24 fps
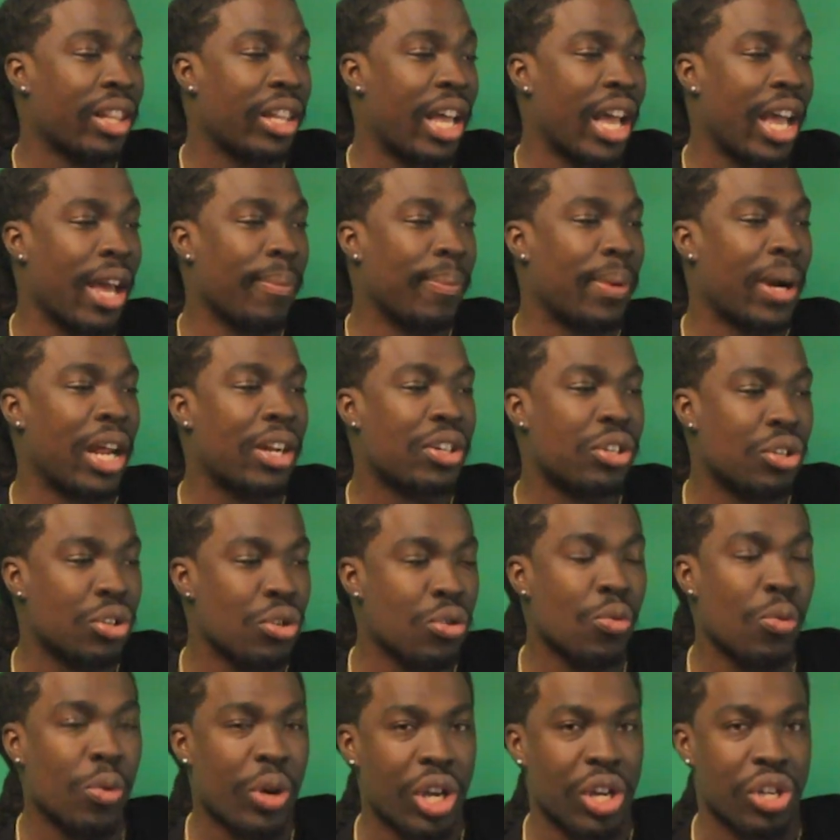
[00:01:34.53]
Lab. But I
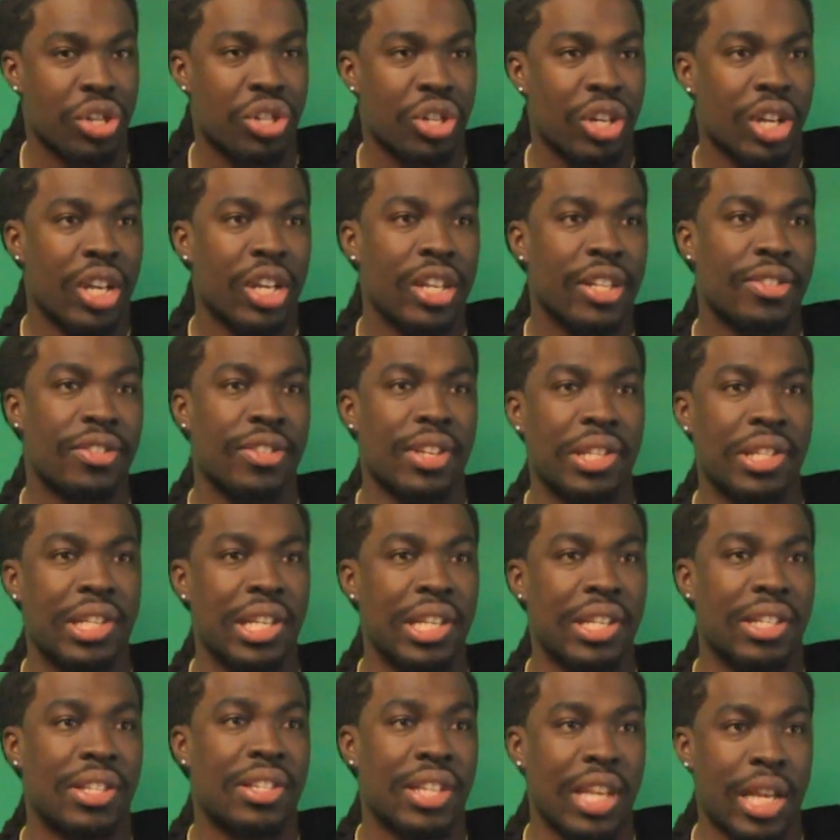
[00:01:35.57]
do wish, since
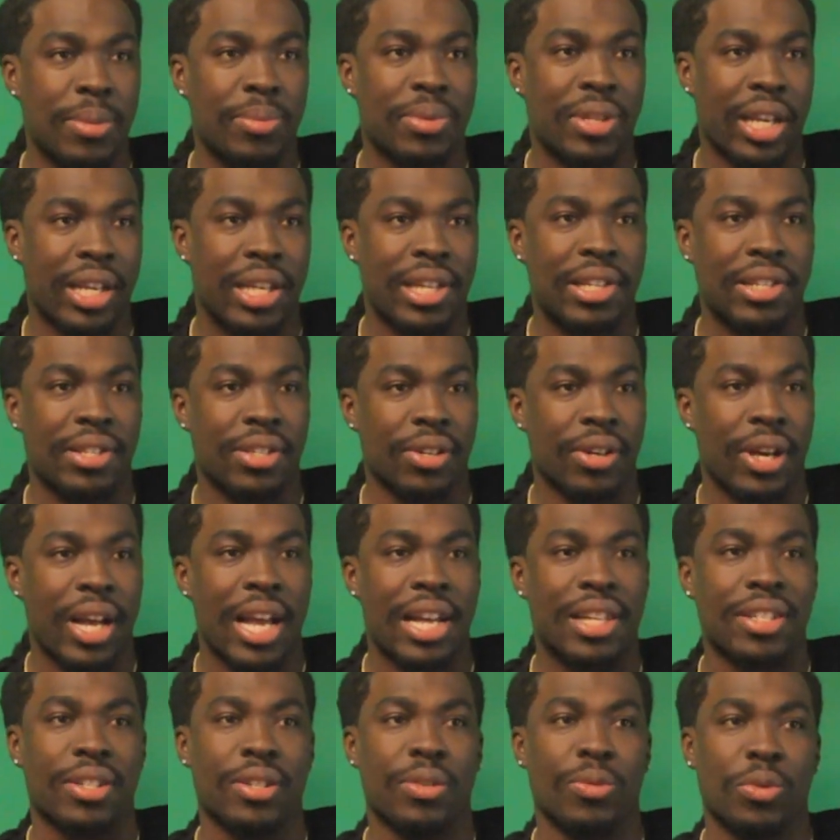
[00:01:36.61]
he seems like he still
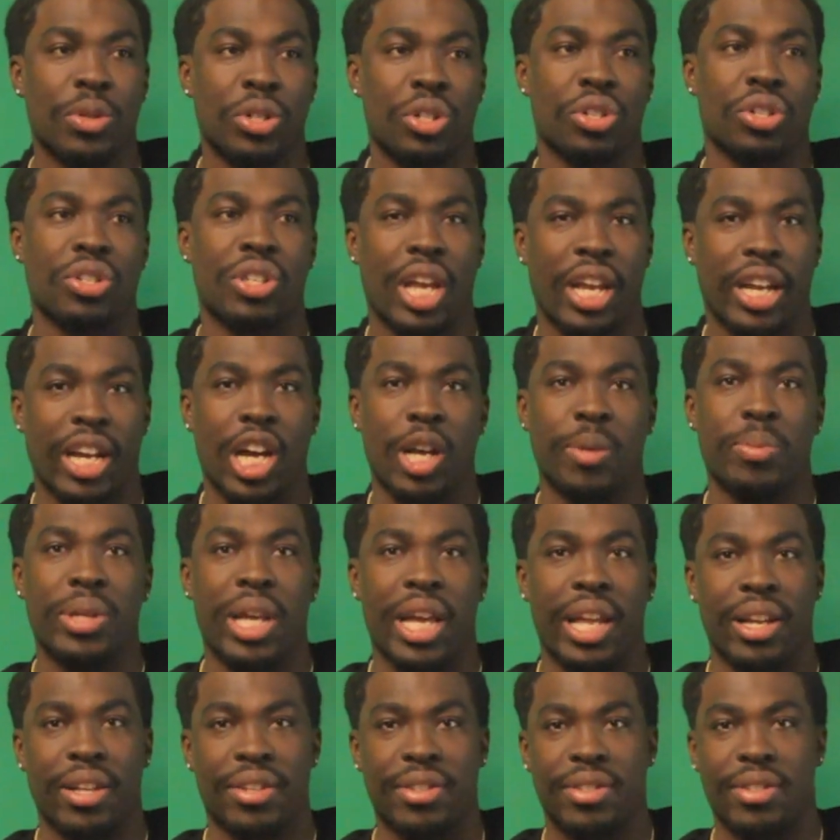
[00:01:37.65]
has it, would just like
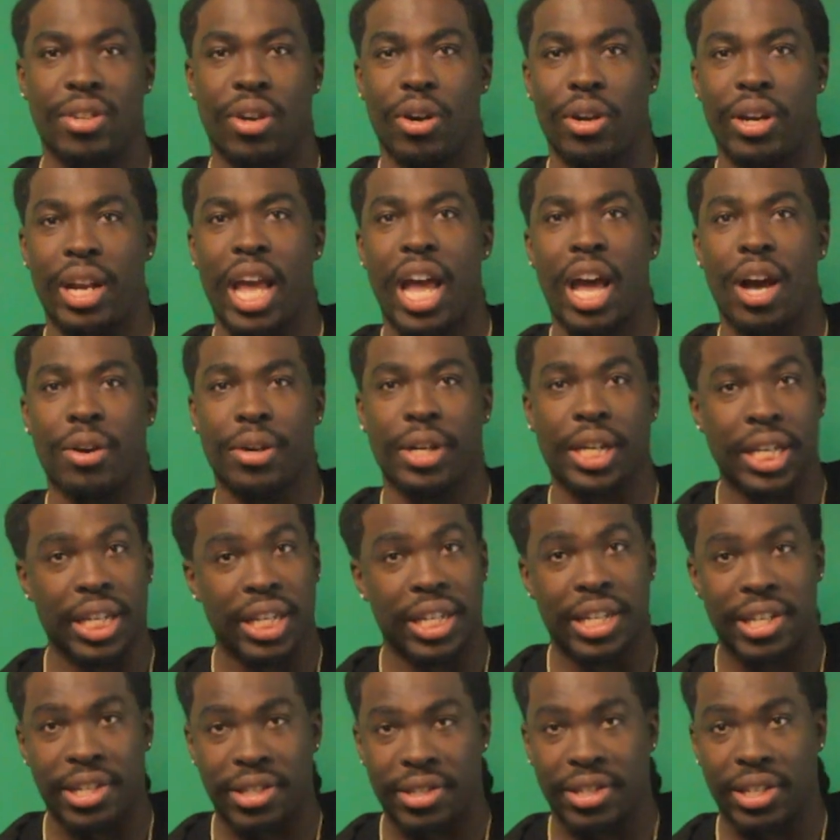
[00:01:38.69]
update us on how
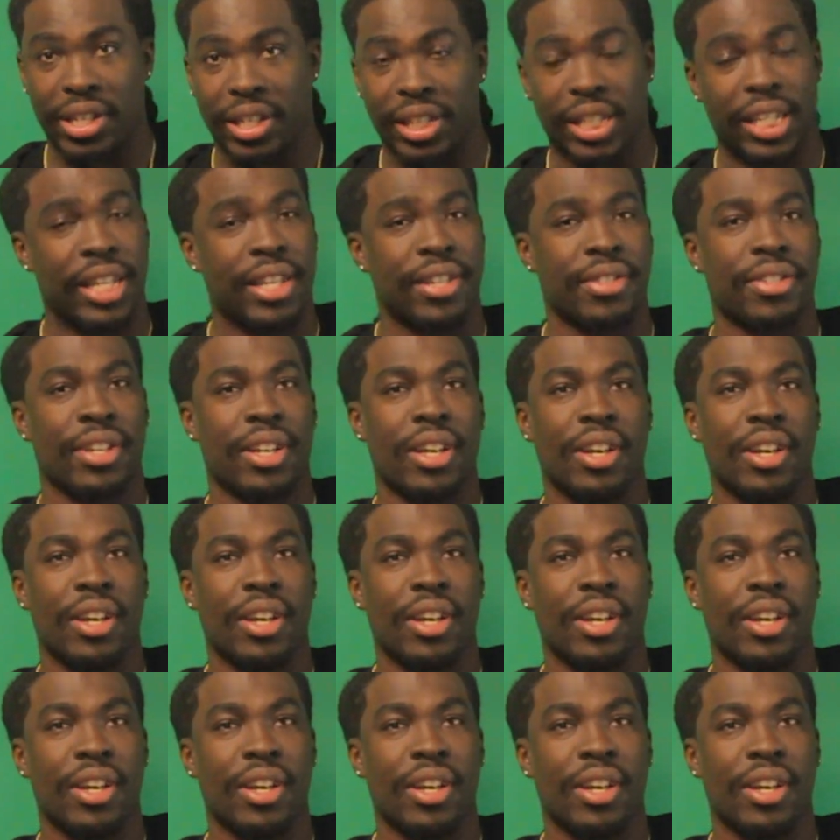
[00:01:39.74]
good he still is.